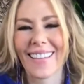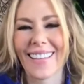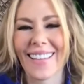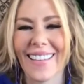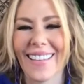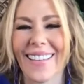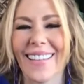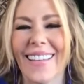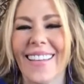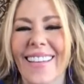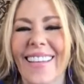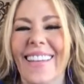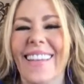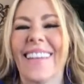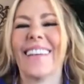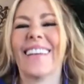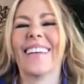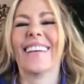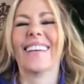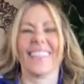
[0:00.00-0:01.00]

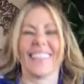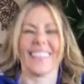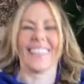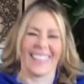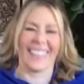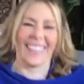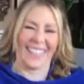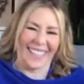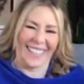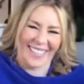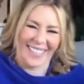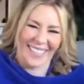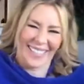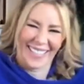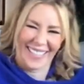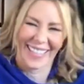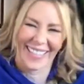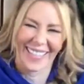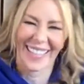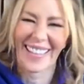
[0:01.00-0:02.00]

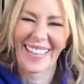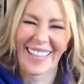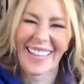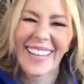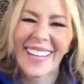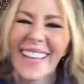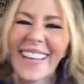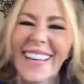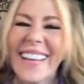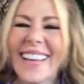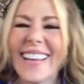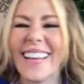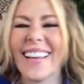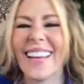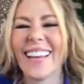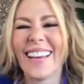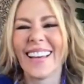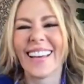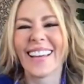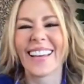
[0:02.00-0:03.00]

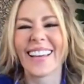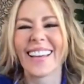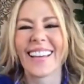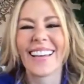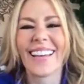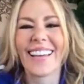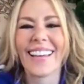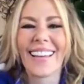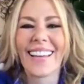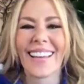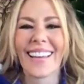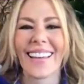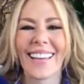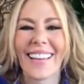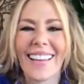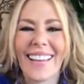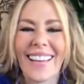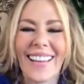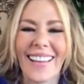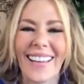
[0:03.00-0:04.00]

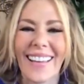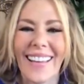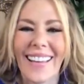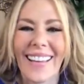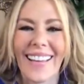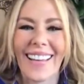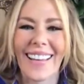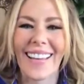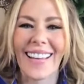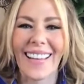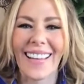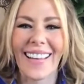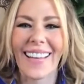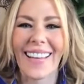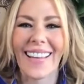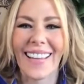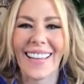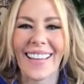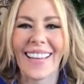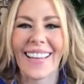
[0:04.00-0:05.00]

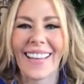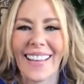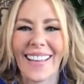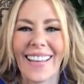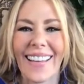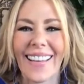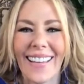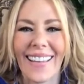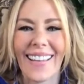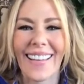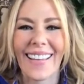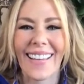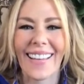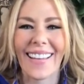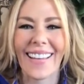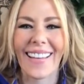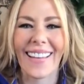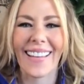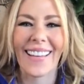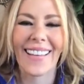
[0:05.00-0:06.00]

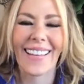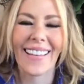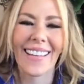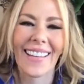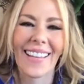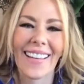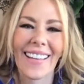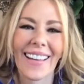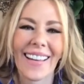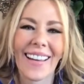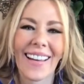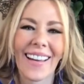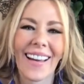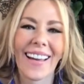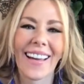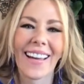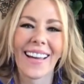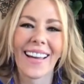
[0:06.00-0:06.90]
The person shown says nothing.